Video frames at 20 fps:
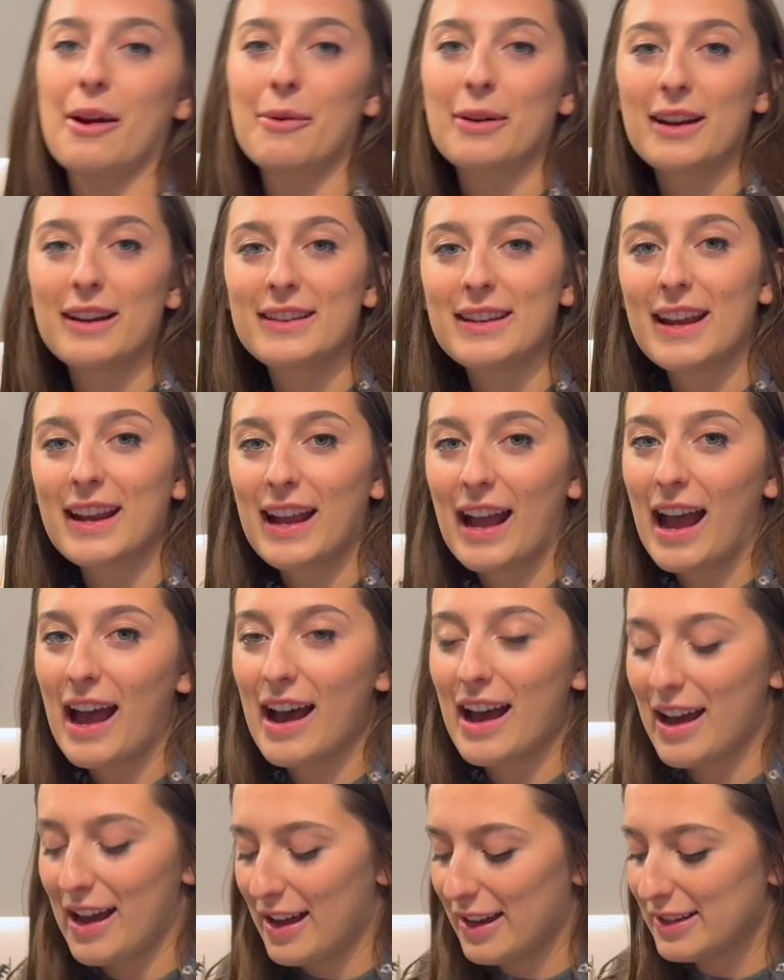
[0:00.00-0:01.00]
we're going to take
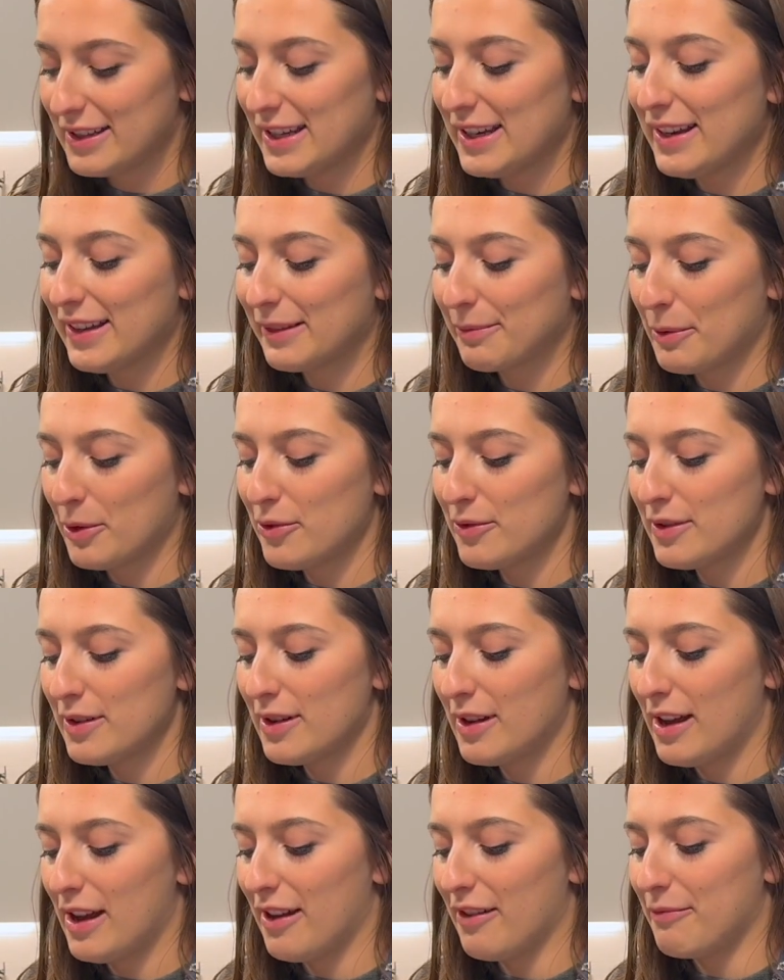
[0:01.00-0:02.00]
a teaspoon
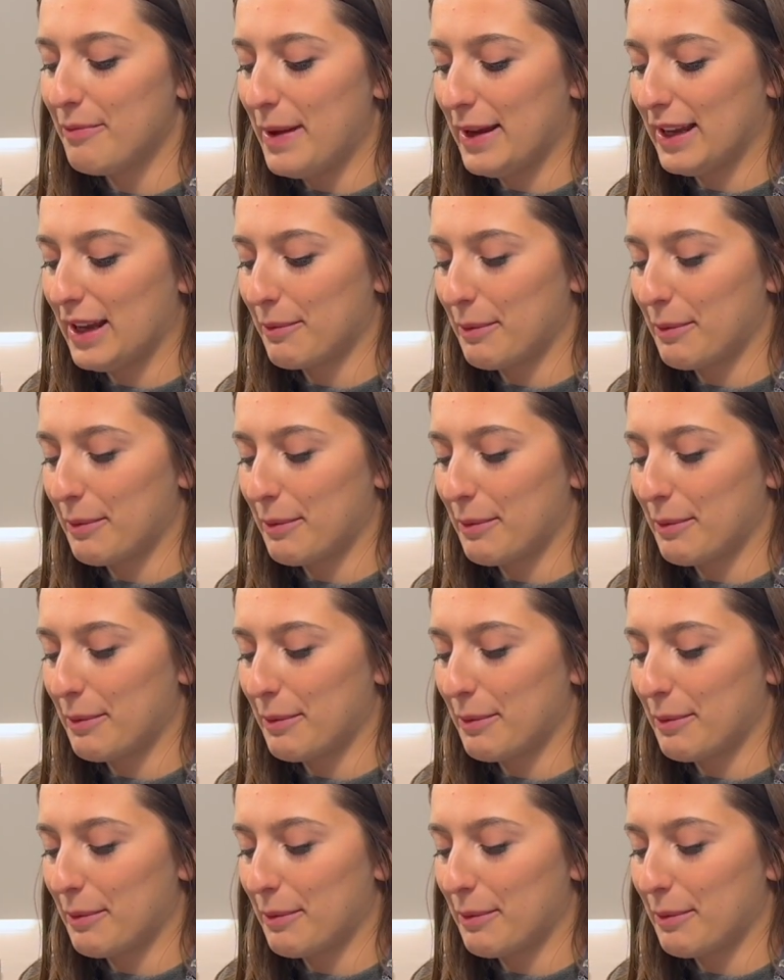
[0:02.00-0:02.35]
of baking